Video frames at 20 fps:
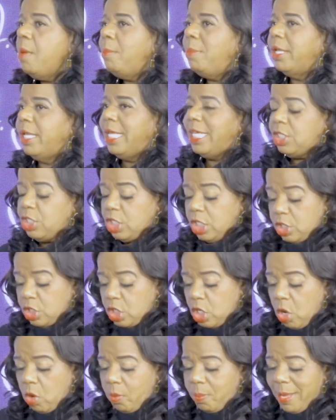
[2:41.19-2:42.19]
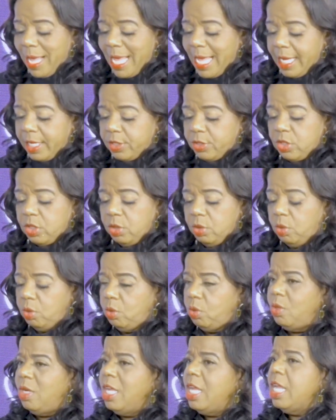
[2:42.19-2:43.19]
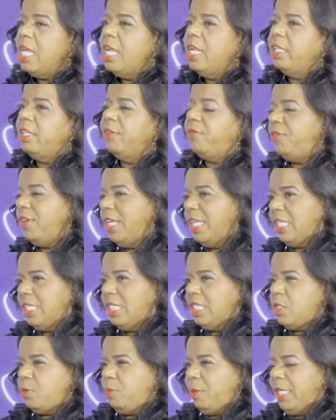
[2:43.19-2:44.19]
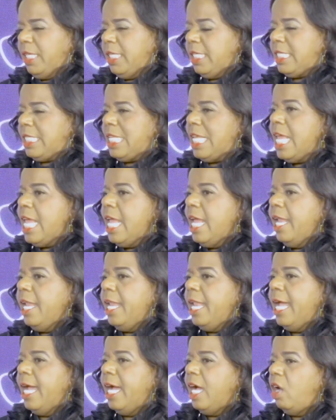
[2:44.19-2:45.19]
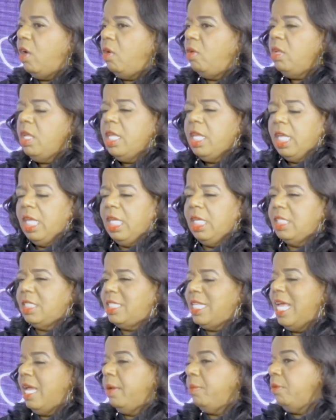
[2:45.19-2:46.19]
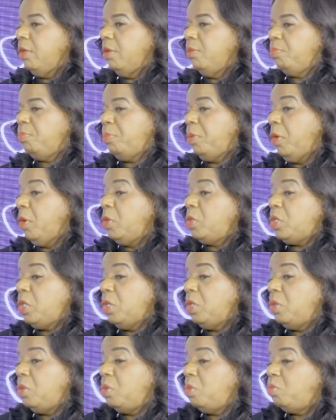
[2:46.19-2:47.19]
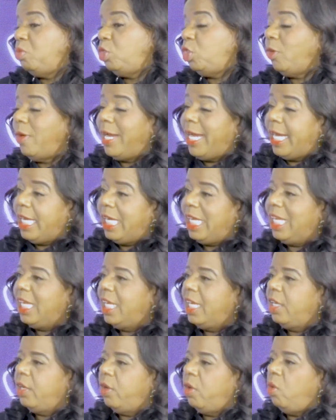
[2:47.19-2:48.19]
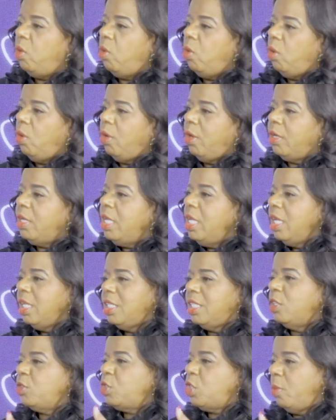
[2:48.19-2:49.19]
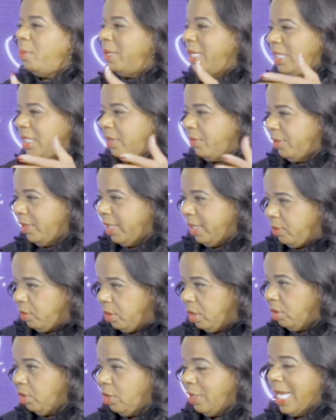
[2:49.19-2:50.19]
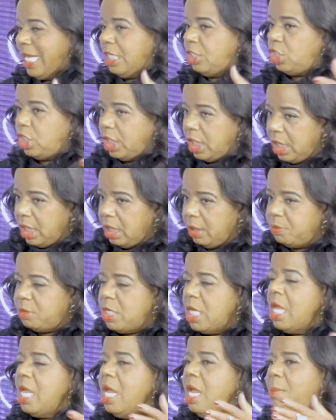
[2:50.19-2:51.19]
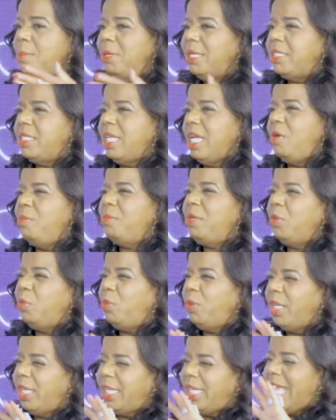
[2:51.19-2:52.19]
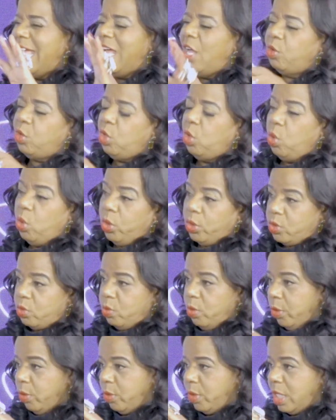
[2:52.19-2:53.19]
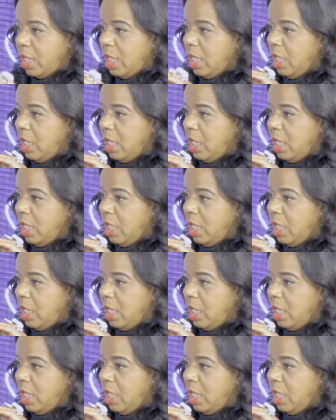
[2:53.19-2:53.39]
But let's just go back to the fitness piece. Now, is that personal training, or there's so many different ways? You got gyms, but tell me really how yours work.